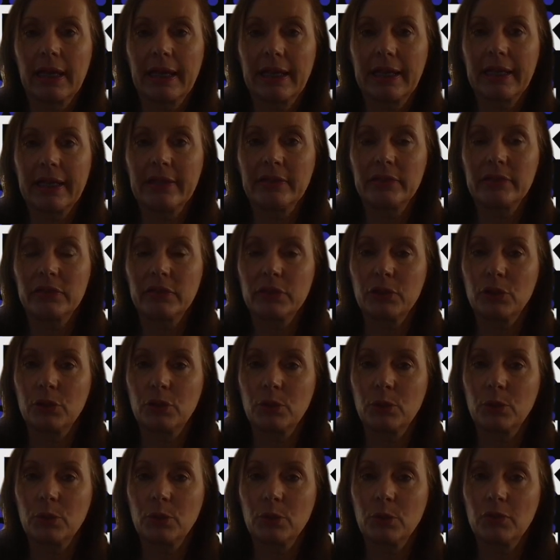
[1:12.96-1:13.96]
is
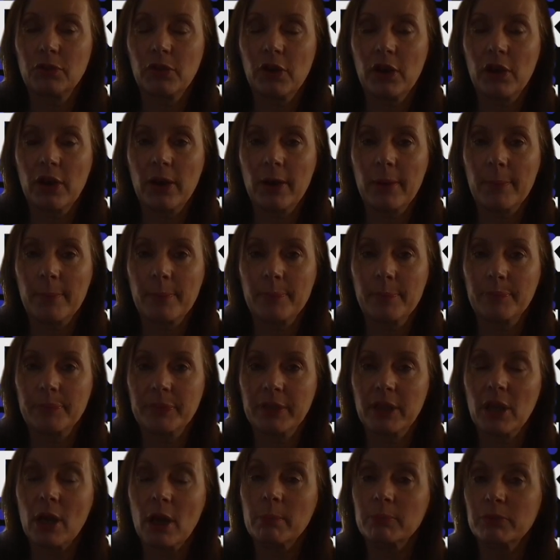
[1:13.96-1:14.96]
you've
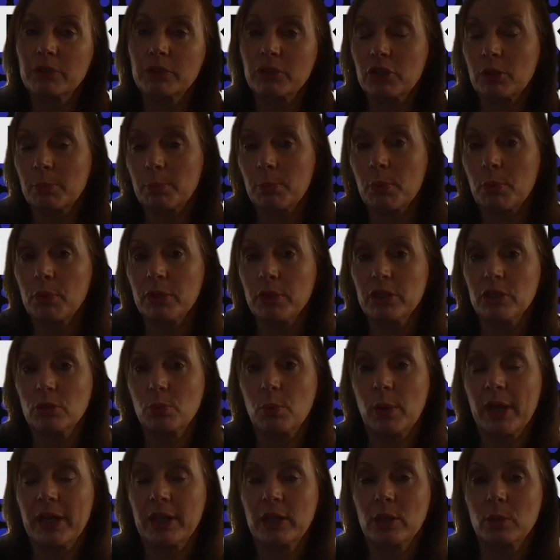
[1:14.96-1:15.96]
come to the
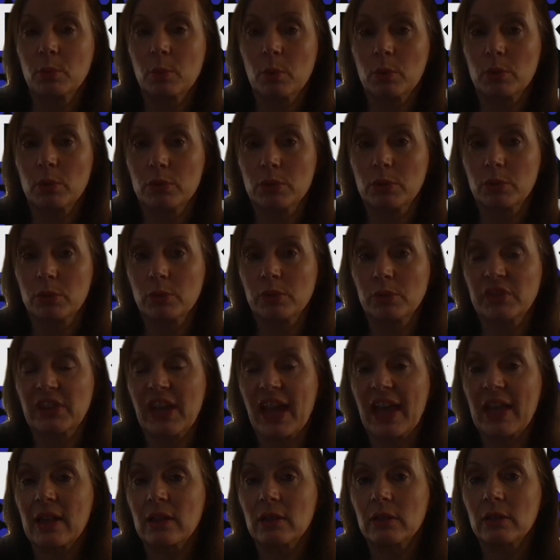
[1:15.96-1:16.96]
point where you want to
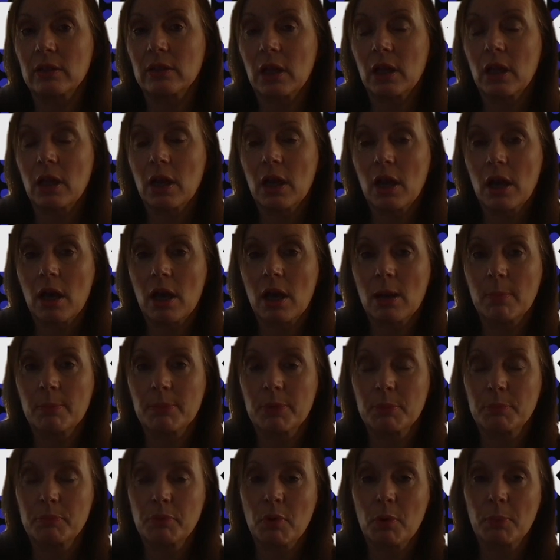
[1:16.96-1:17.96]
sell
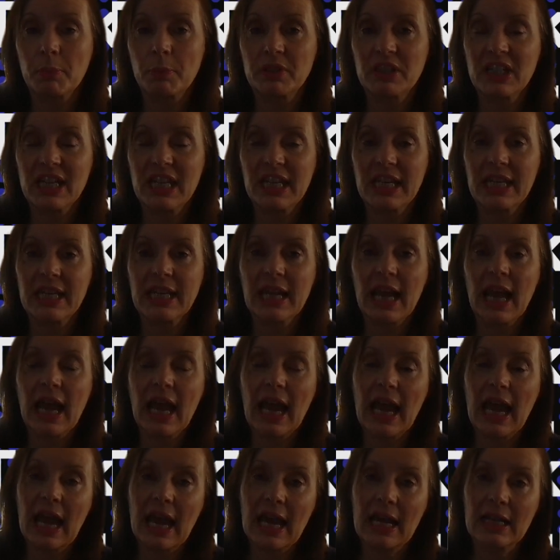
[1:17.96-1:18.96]
the property,
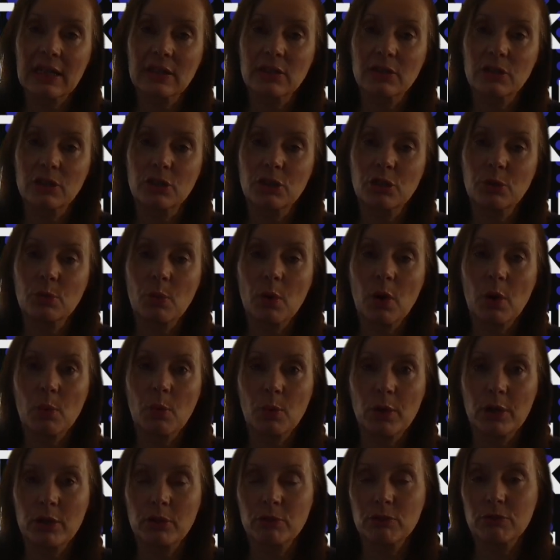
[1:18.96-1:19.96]
and you are
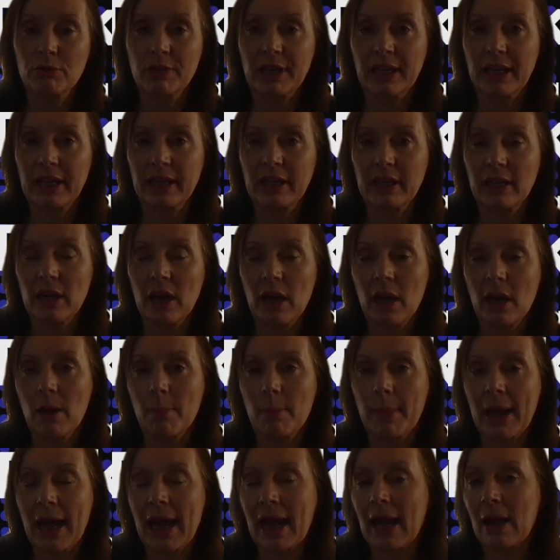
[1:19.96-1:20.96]
wondering
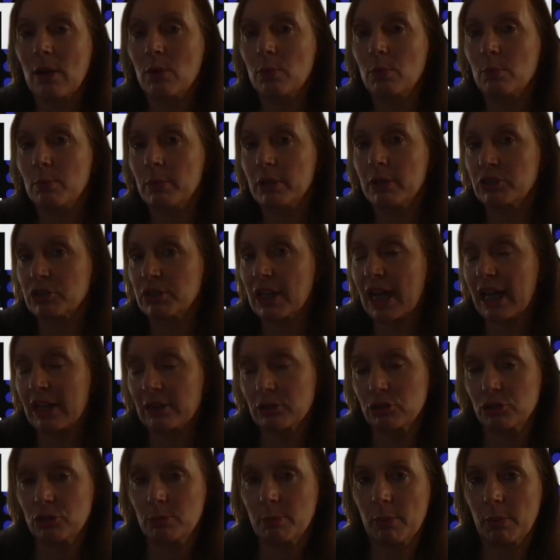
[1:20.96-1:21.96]
how much
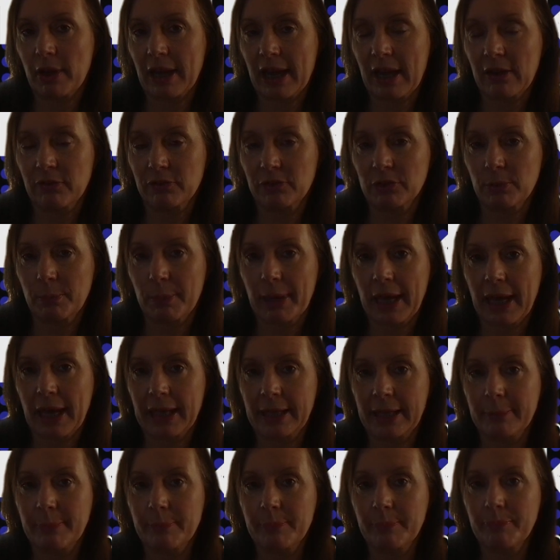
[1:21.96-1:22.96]
tax you might have to
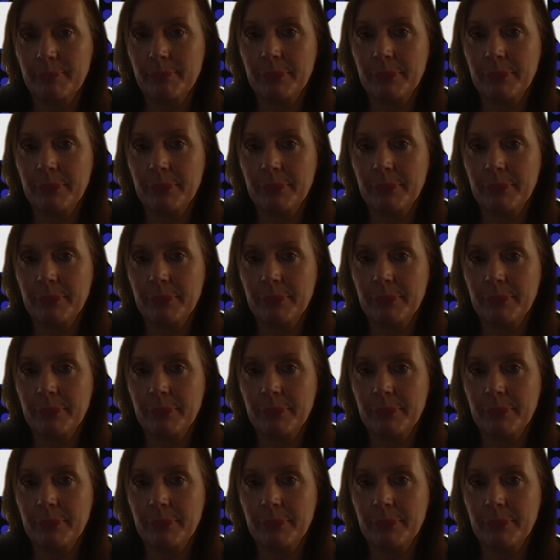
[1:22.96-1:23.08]
pay.